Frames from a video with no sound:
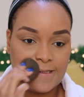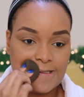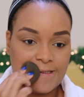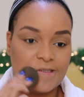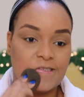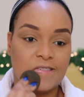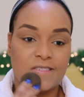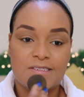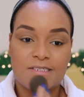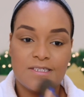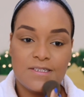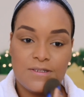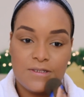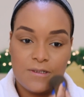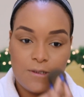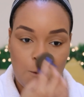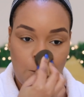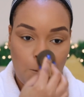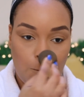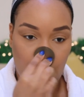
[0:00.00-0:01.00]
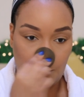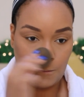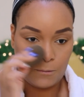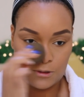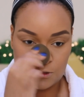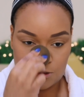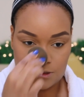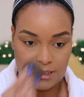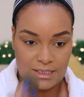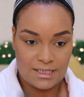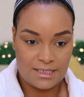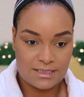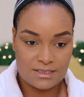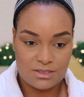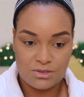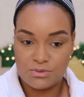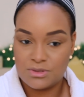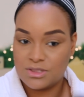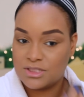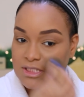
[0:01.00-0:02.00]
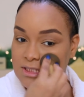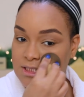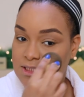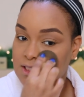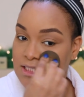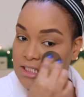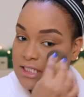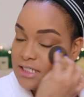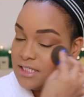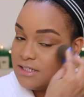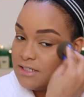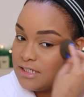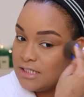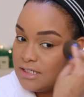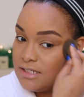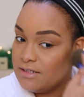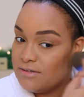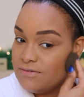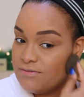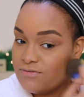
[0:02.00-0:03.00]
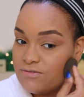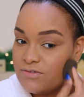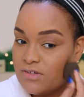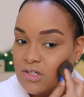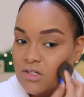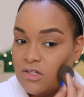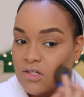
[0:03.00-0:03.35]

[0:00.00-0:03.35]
to do? What would you like to achieve?